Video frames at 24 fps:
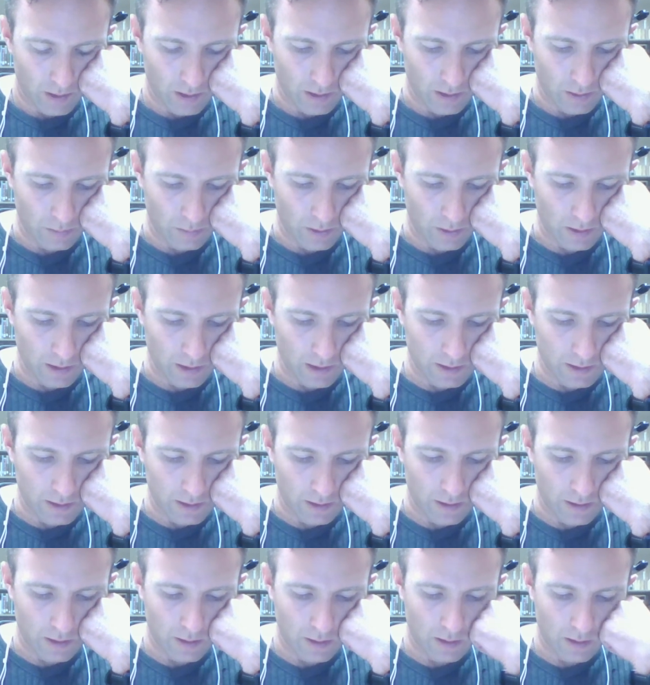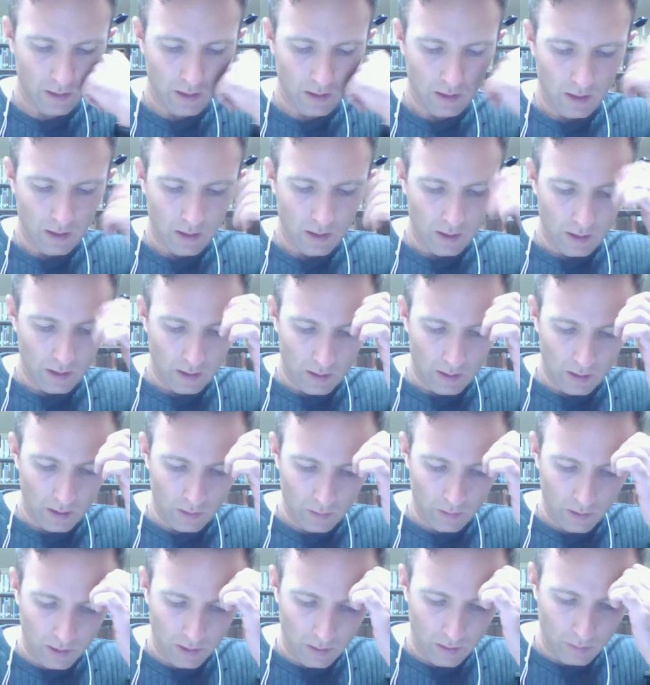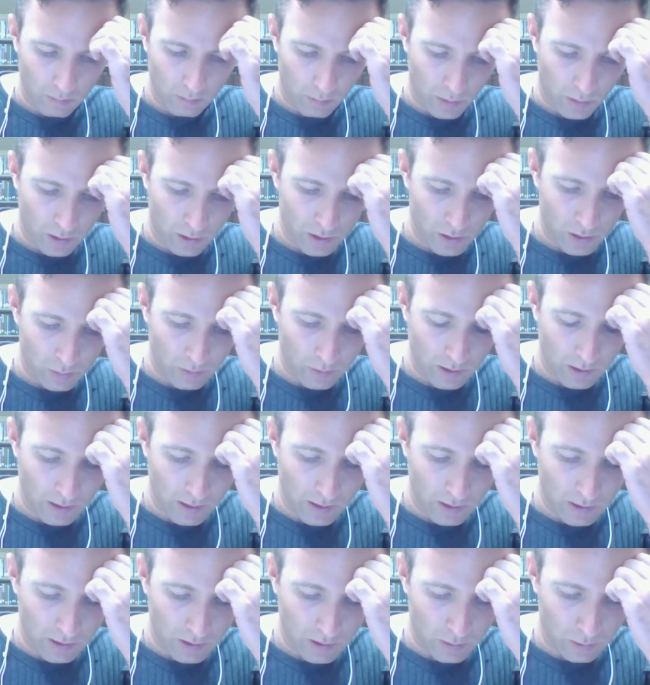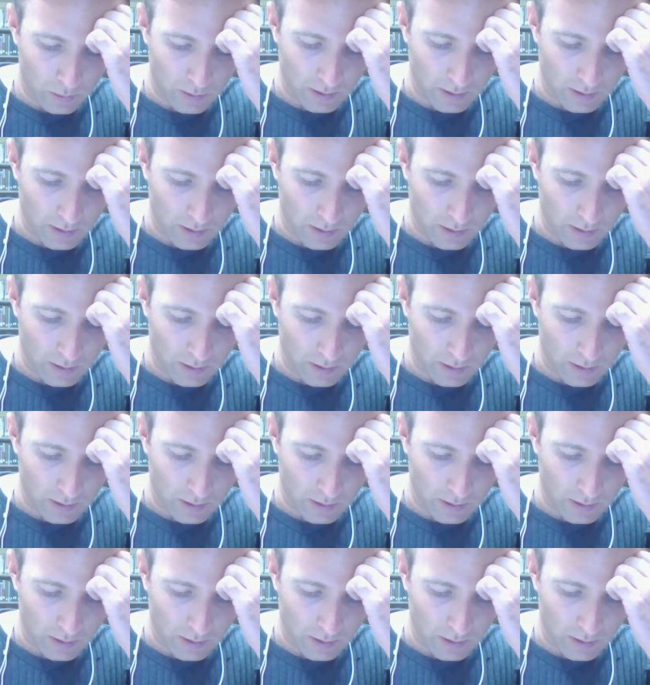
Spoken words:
got the wrong dates on here. Okay, March 29th,